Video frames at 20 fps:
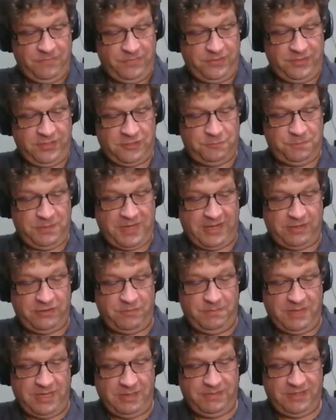This
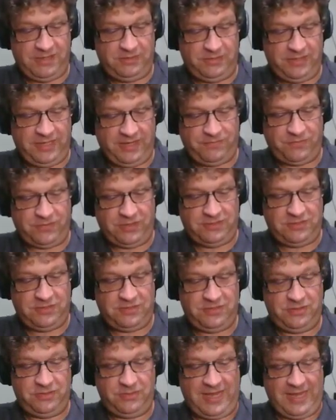pattern may be leveraged
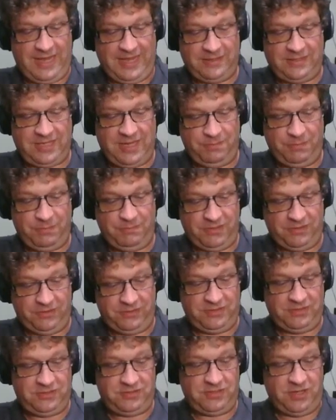to add
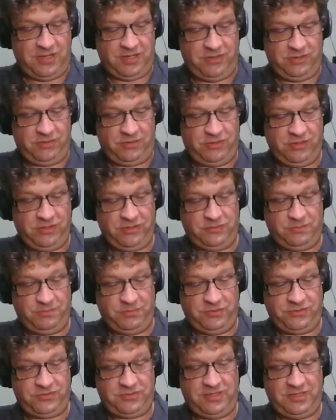capabilities to
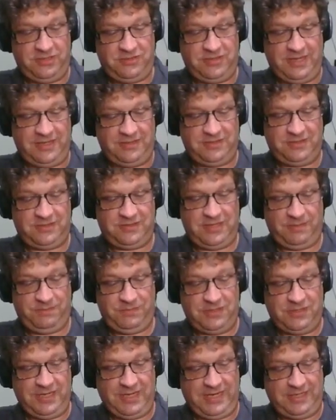auto-closables, such as
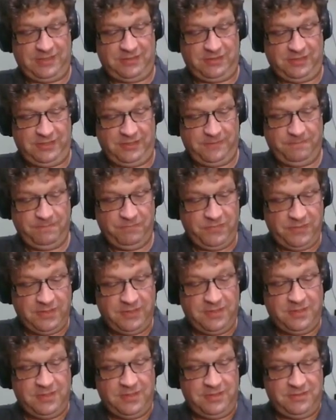exception handling.
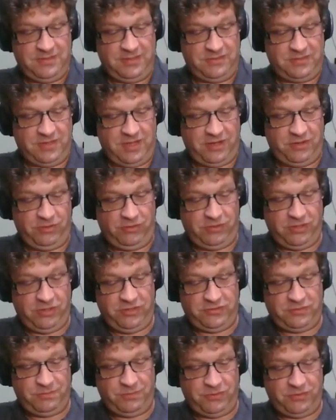Since
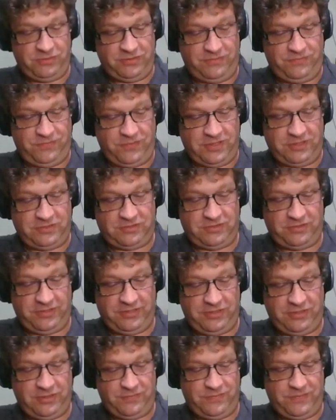auto-closable is a functional
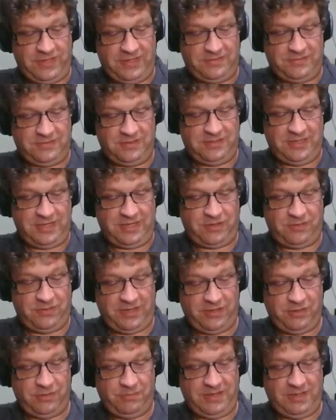interface, the
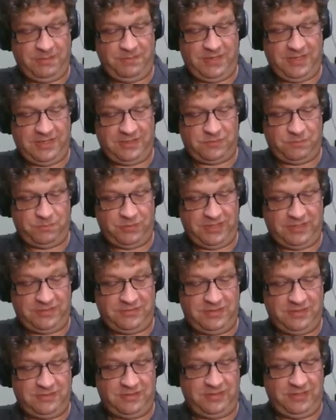decorator may be
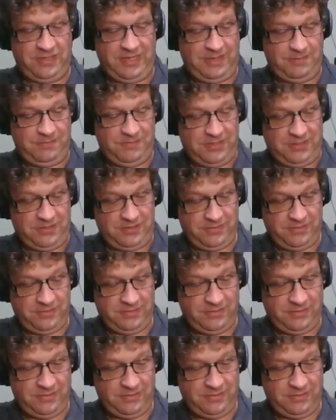expressed as a Lambda.